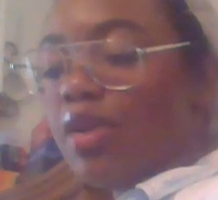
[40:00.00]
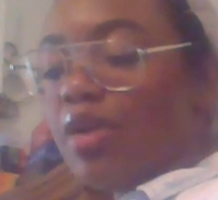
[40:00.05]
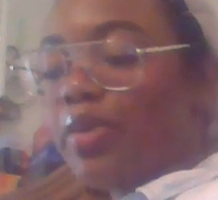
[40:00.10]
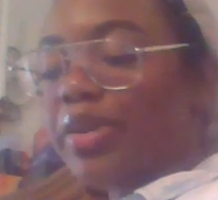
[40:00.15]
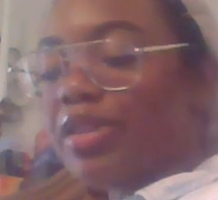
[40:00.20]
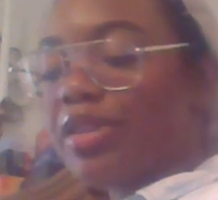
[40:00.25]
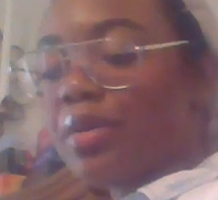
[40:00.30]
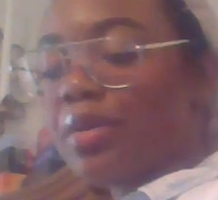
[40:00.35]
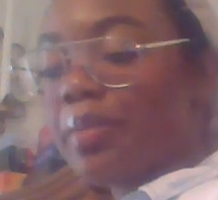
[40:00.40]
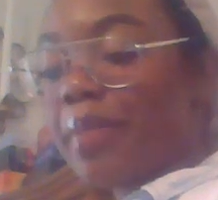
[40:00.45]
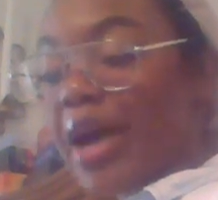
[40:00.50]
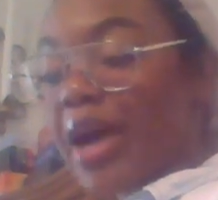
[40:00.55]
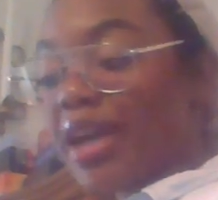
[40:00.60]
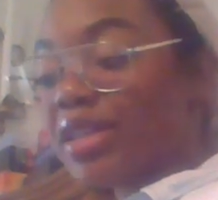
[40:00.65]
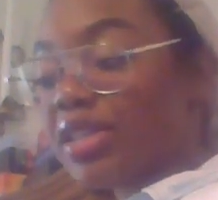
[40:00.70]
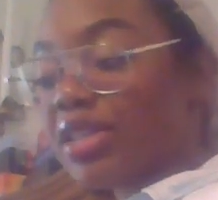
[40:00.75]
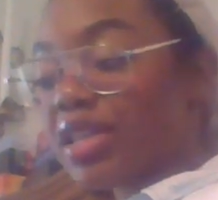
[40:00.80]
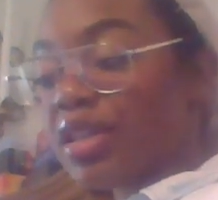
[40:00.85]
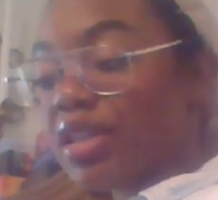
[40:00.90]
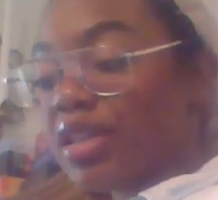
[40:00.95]
With the
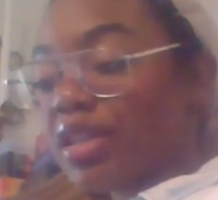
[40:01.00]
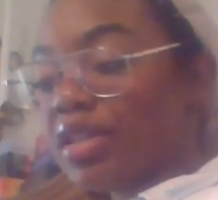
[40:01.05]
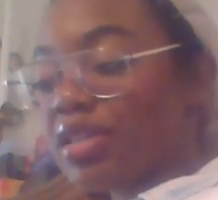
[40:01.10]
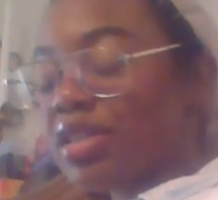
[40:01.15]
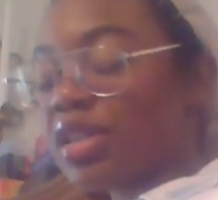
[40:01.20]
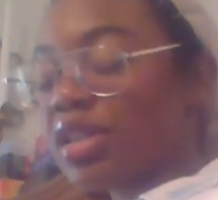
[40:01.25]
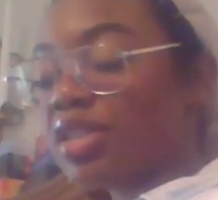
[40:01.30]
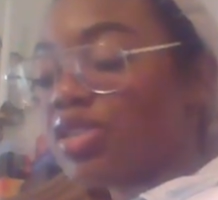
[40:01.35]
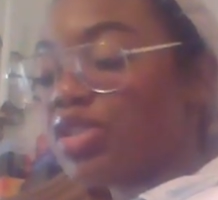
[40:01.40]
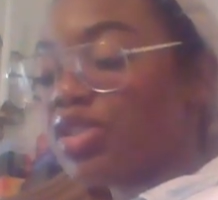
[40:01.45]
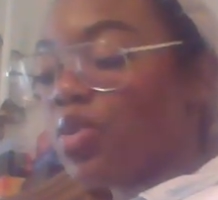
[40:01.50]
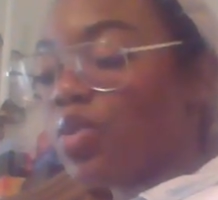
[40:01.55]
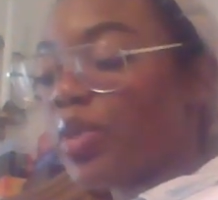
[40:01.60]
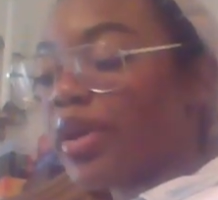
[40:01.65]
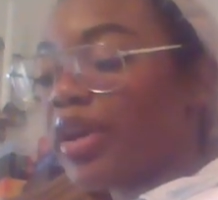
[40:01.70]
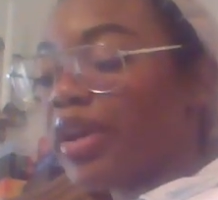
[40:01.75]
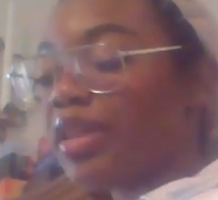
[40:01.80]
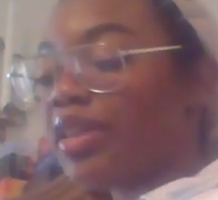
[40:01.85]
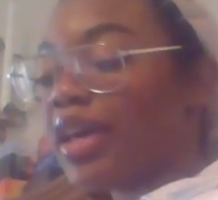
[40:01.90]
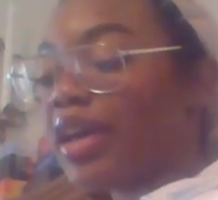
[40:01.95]
masculines, it's the
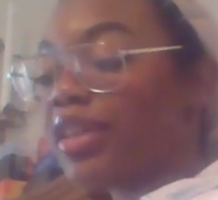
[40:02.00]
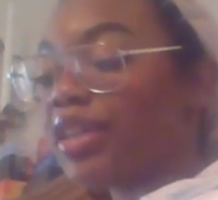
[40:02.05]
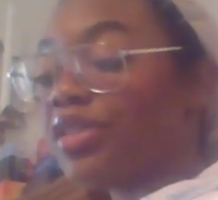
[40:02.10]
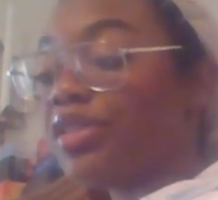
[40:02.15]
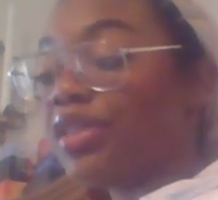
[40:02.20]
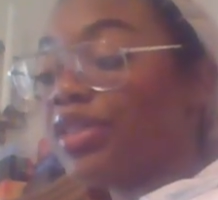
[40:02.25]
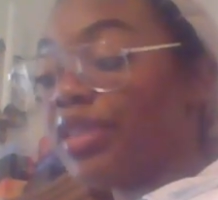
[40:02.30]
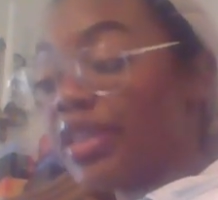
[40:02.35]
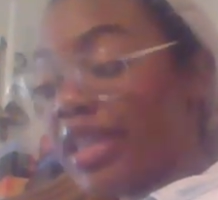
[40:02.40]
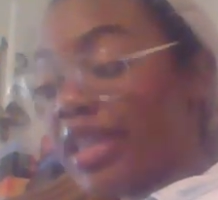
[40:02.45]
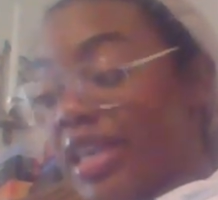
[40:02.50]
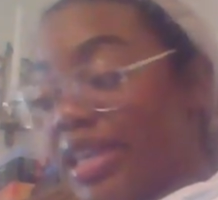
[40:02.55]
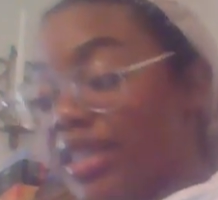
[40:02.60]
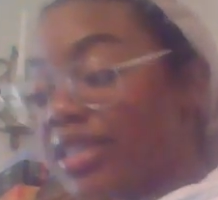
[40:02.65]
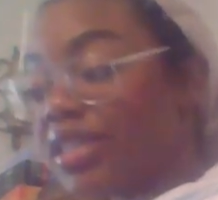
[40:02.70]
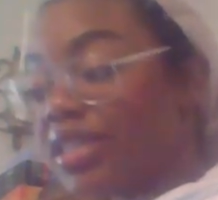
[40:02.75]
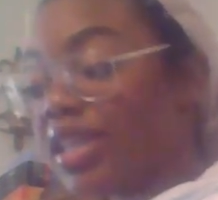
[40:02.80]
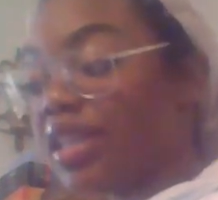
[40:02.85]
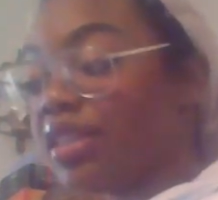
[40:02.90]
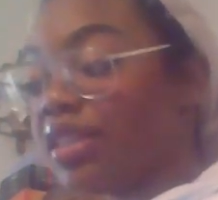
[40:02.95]
way that he's
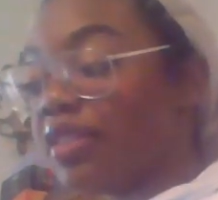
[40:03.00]
seeing the